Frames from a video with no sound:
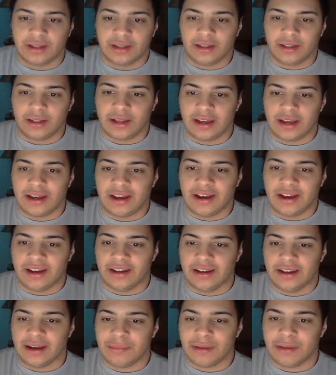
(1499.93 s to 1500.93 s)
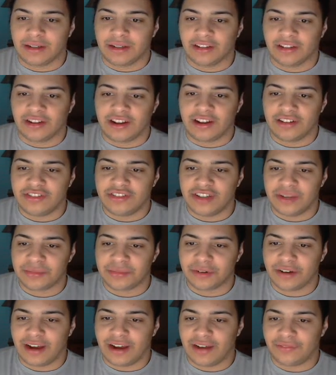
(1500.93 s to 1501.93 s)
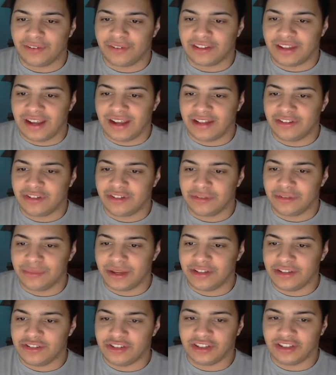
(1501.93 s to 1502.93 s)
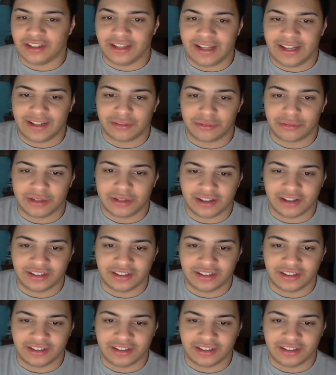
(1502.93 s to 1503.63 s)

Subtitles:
Among the logjam traffic to enter Beijing last week on a